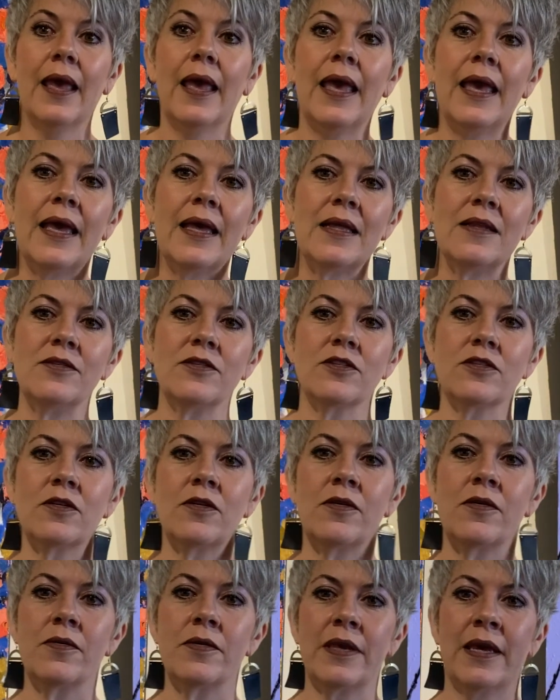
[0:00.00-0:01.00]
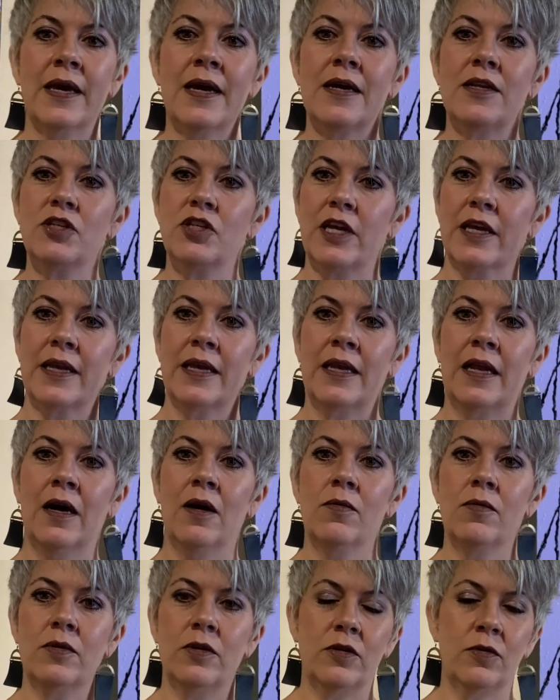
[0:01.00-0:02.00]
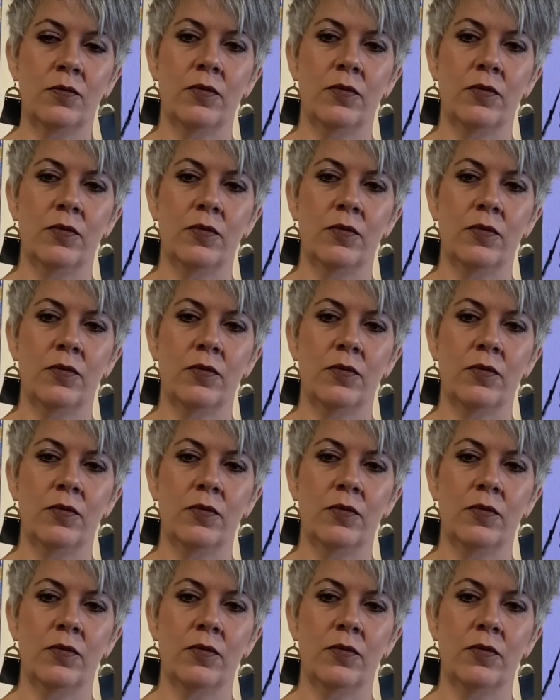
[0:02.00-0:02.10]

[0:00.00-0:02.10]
And so, yeah, check it out when you